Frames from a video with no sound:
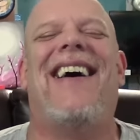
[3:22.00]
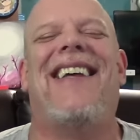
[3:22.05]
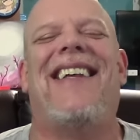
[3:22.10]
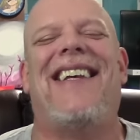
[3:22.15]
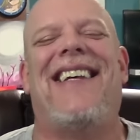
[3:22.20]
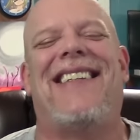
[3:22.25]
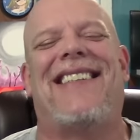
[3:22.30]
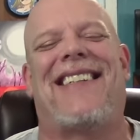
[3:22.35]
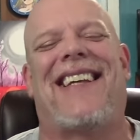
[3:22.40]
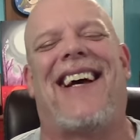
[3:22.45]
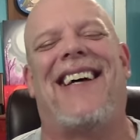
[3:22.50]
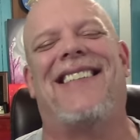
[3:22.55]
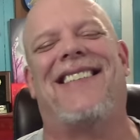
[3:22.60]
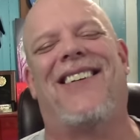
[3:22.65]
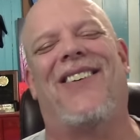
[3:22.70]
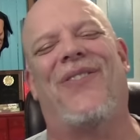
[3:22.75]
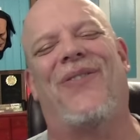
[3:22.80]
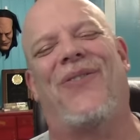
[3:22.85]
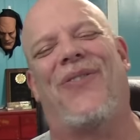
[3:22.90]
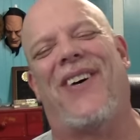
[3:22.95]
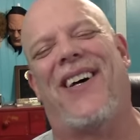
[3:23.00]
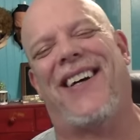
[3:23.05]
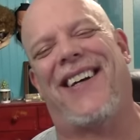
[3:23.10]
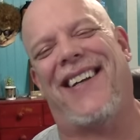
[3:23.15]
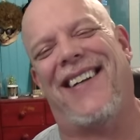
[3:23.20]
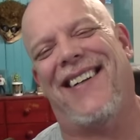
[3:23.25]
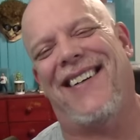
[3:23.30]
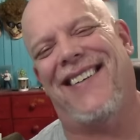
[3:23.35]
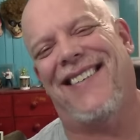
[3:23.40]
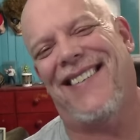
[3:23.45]
These guys are
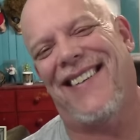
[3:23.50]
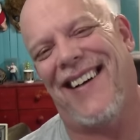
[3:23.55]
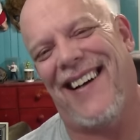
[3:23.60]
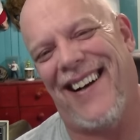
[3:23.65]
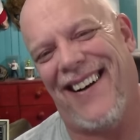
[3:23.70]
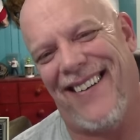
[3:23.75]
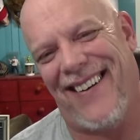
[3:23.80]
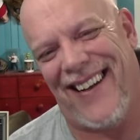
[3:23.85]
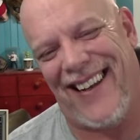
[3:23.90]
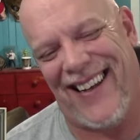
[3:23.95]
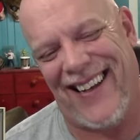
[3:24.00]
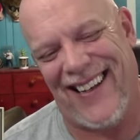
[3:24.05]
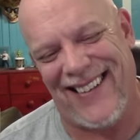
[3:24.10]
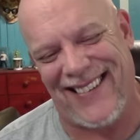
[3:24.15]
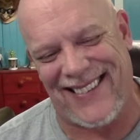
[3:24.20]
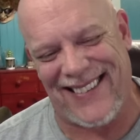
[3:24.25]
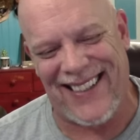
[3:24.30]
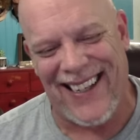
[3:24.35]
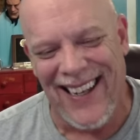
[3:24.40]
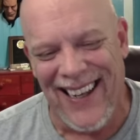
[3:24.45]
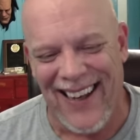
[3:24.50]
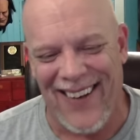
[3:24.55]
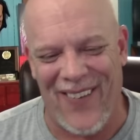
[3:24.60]
fucking hilarious.